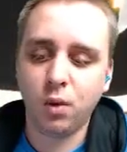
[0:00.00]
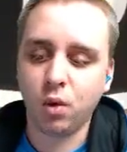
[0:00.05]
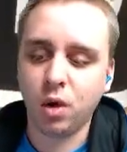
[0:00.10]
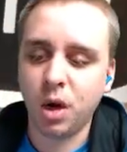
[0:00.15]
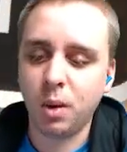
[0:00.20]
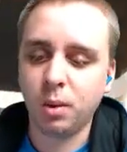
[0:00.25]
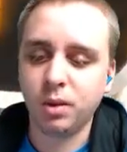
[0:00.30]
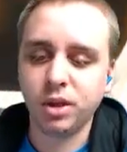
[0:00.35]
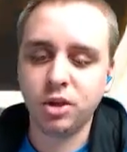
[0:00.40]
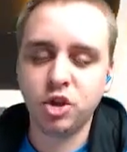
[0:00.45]
they
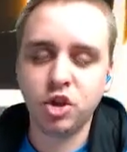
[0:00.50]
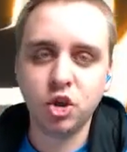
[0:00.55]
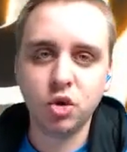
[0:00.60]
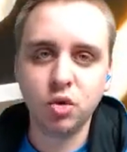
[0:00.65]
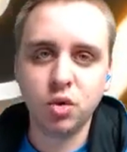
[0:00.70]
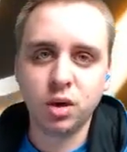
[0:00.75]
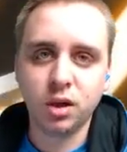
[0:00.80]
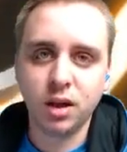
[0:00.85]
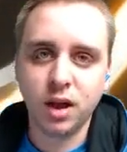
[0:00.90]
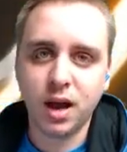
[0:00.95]
were able to
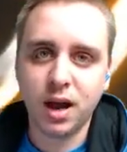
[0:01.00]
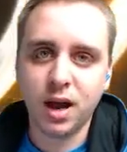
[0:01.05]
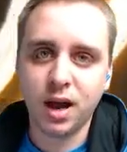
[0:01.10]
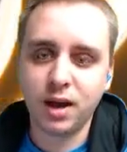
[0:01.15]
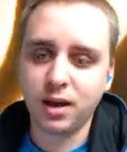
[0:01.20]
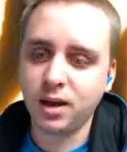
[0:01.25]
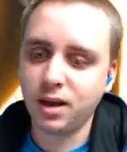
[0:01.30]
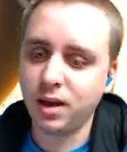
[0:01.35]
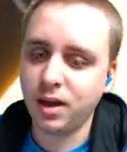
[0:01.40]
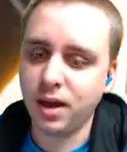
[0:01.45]
chew
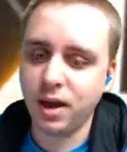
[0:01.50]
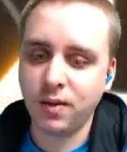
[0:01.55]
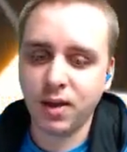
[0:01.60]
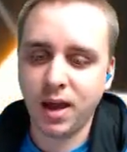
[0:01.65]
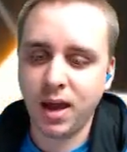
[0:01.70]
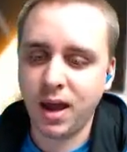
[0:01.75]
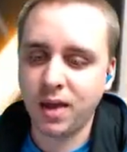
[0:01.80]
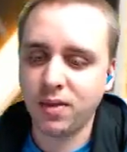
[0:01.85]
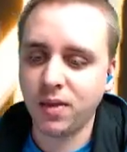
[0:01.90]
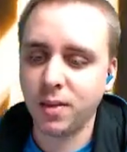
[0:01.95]
clock, and
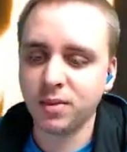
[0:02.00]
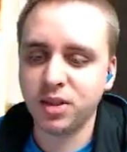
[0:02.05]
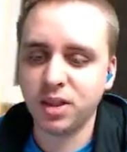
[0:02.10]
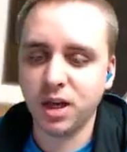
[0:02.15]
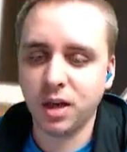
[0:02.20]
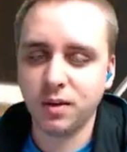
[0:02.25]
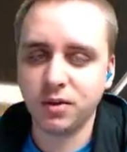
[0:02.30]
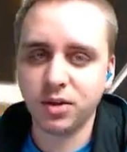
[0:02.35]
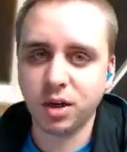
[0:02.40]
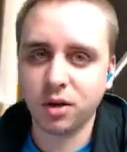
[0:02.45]
they had
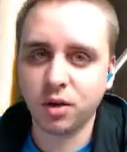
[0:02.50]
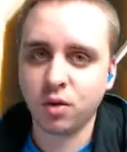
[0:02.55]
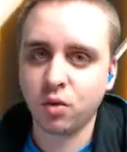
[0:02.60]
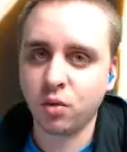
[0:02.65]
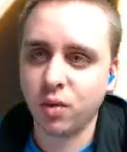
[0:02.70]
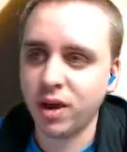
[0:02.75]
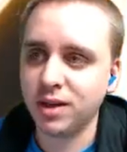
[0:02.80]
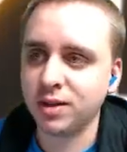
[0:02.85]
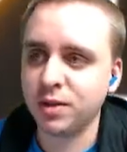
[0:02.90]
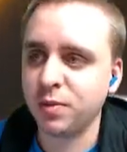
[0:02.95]
themselves in a
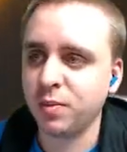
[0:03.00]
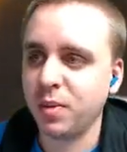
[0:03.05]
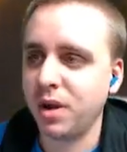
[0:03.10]
great